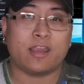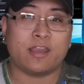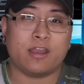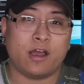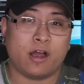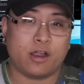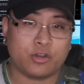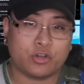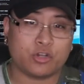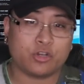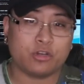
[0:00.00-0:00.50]
and
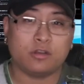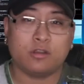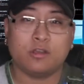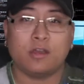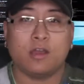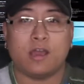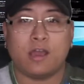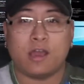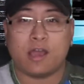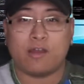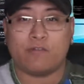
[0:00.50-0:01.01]
under,
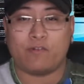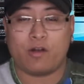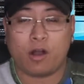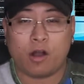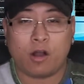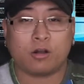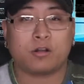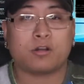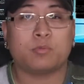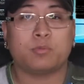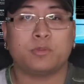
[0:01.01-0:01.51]
have
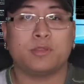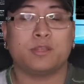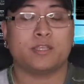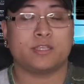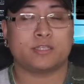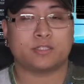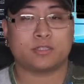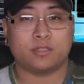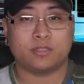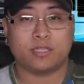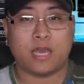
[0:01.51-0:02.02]
all completely
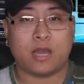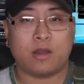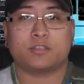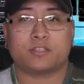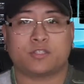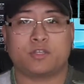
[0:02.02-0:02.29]
slowed down.